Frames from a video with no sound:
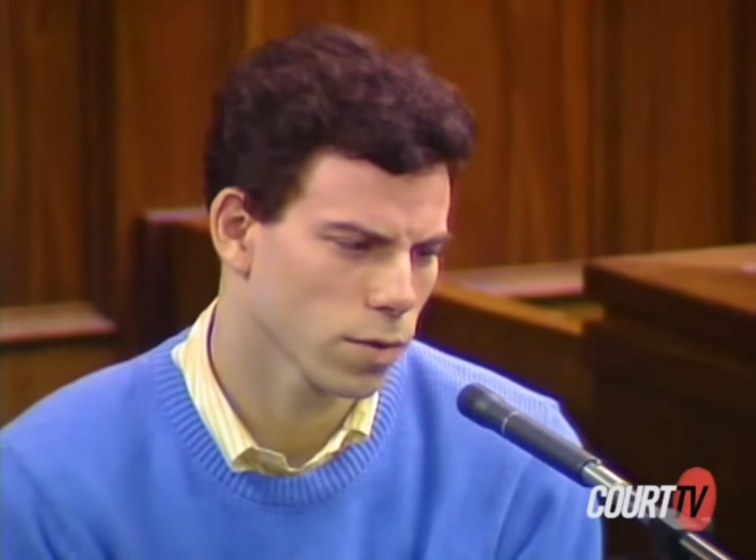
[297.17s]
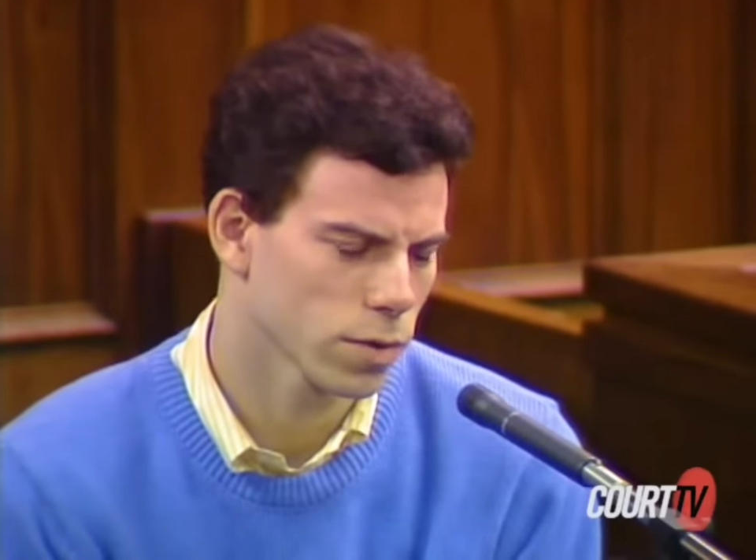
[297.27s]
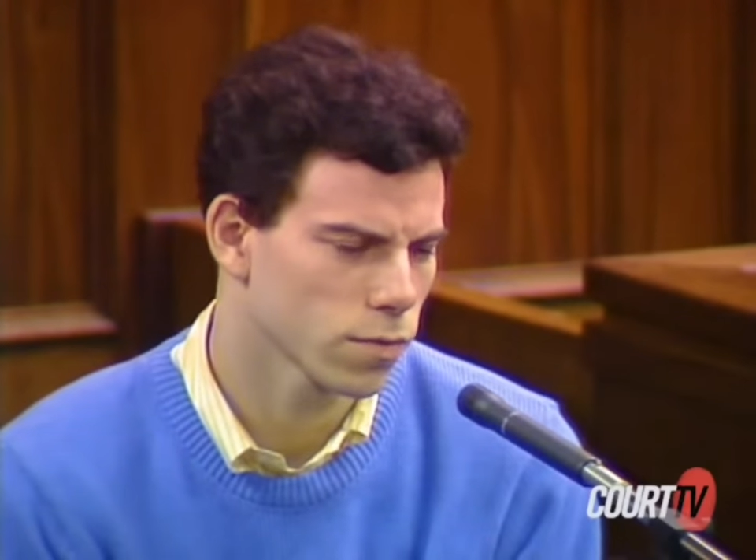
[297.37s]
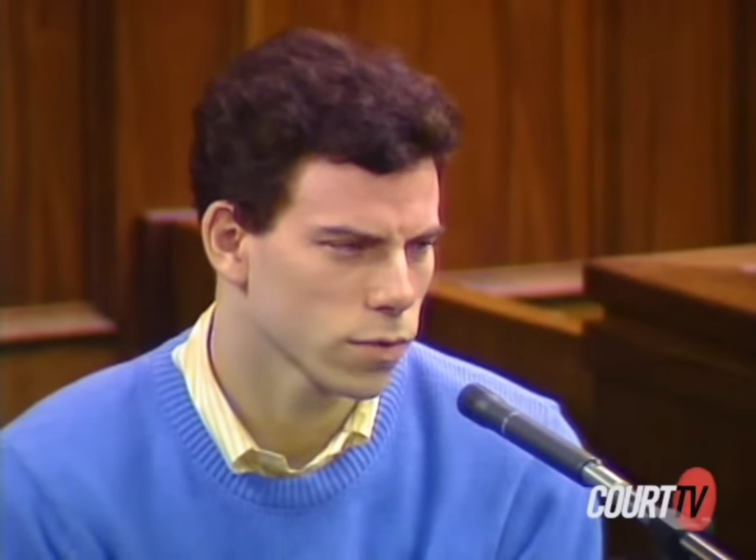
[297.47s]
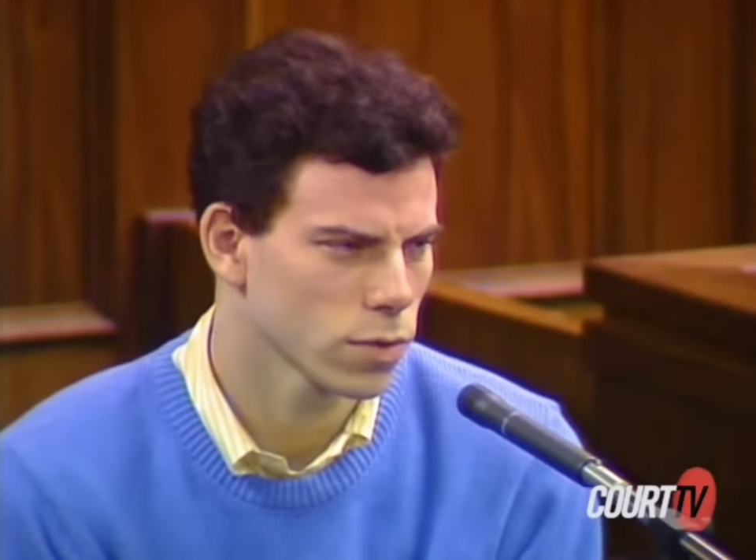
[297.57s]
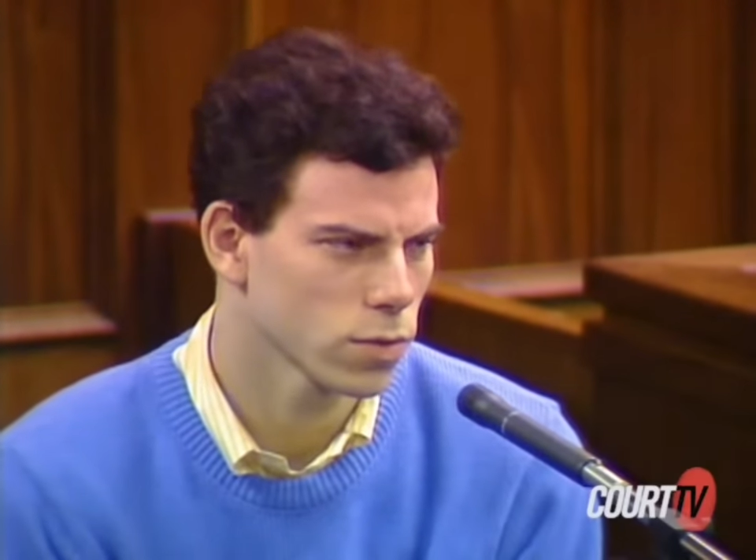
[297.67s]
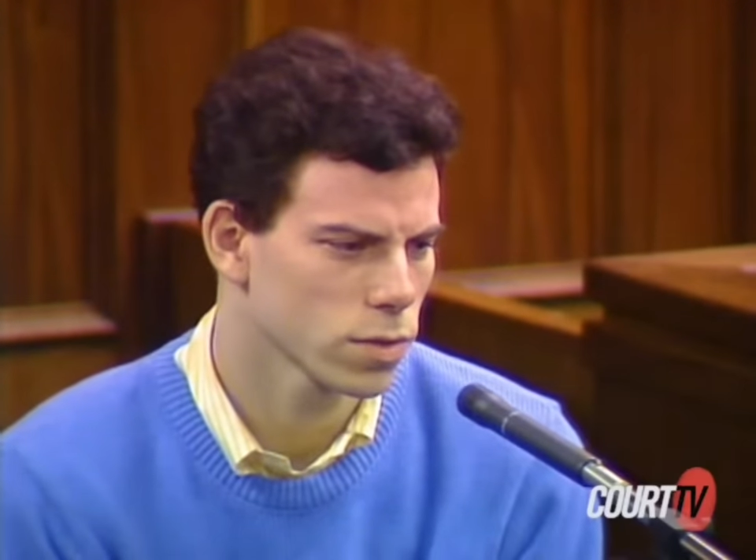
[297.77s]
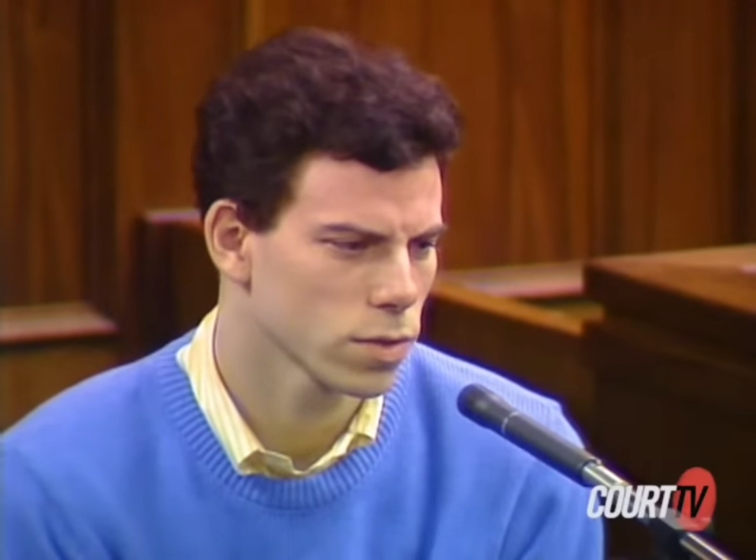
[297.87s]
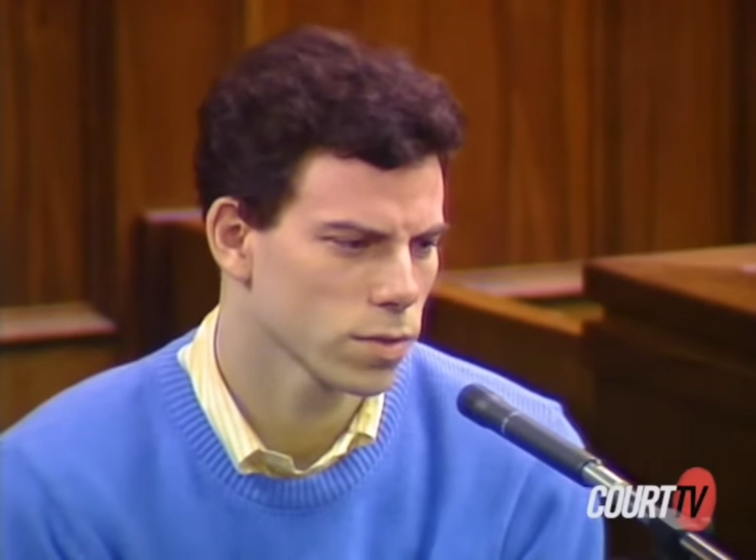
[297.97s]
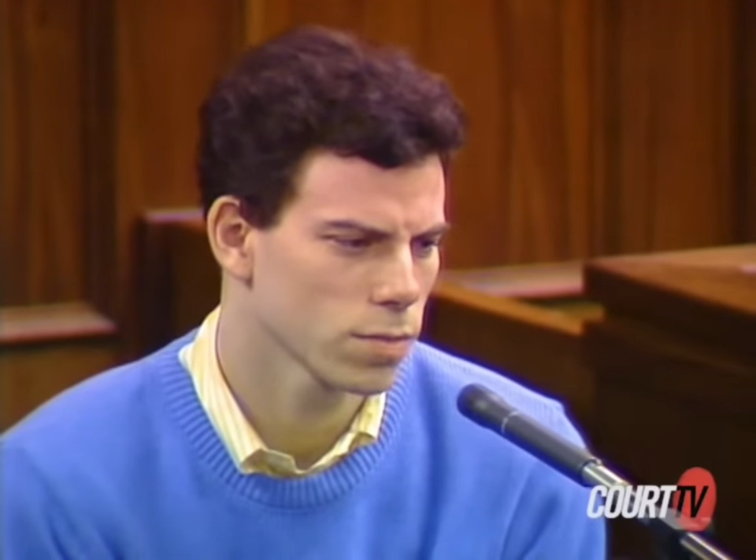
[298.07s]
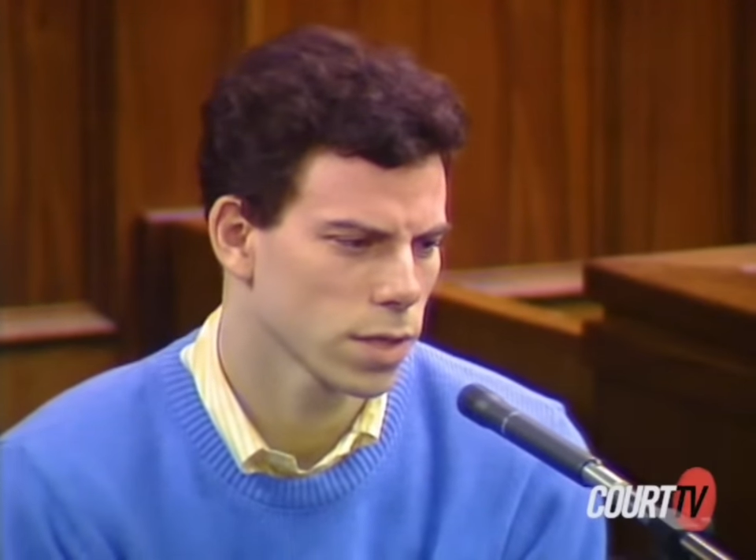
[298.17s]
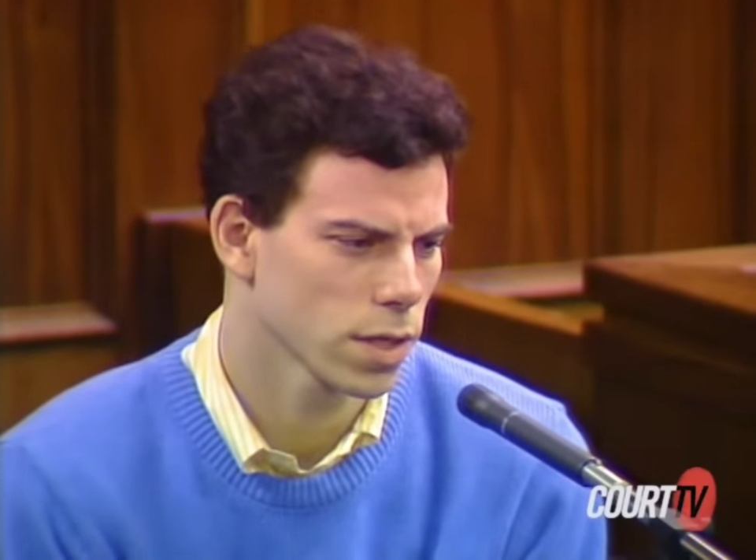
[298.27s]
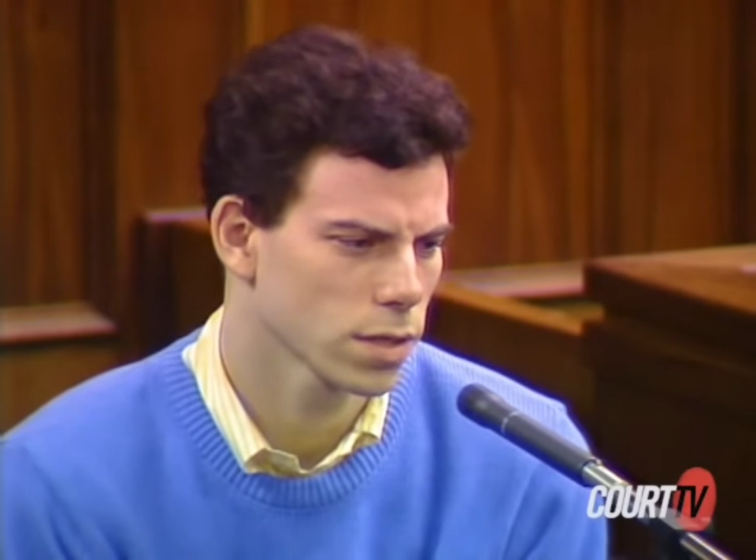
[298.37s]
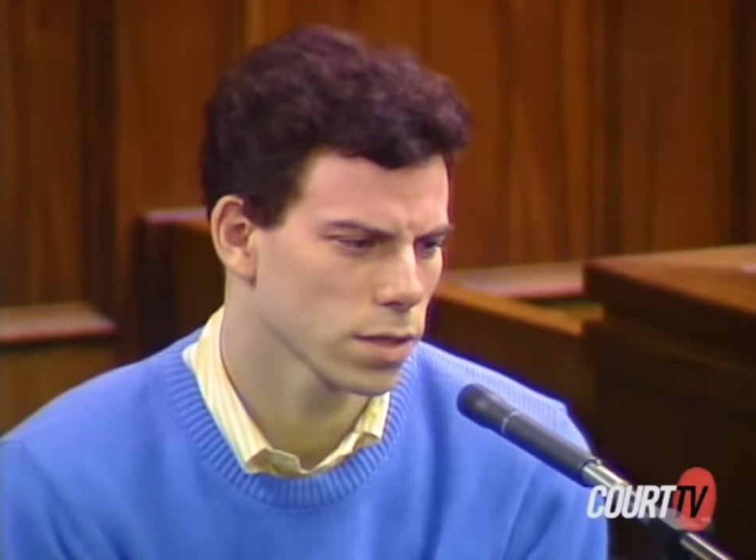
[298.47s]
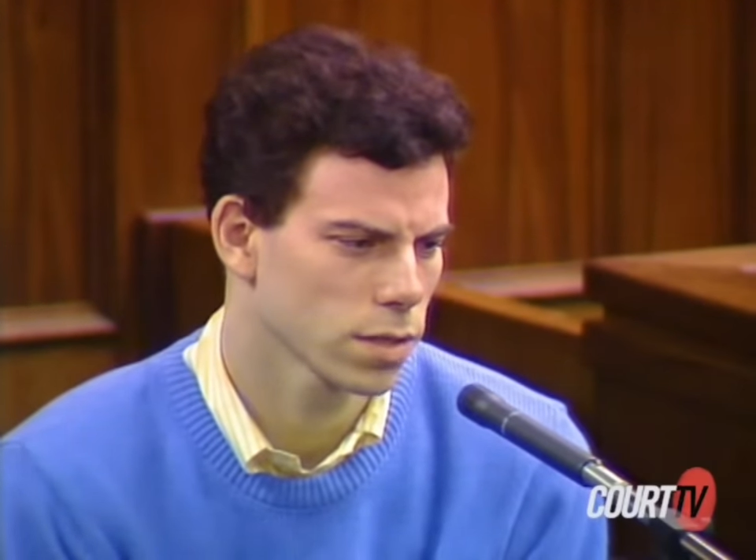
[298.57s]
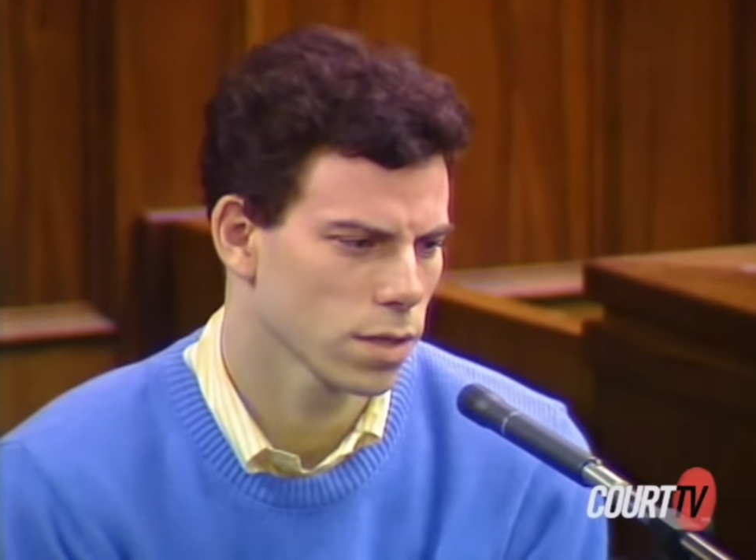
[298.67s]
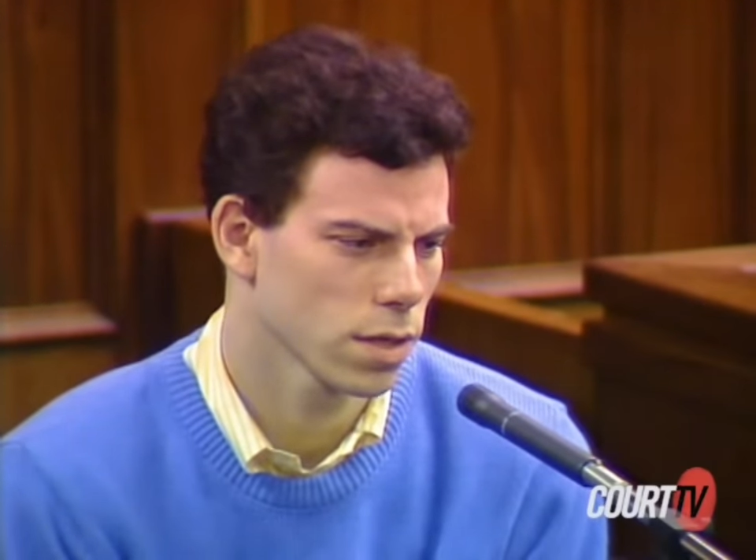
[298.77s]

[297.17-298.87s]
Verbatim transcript: confused because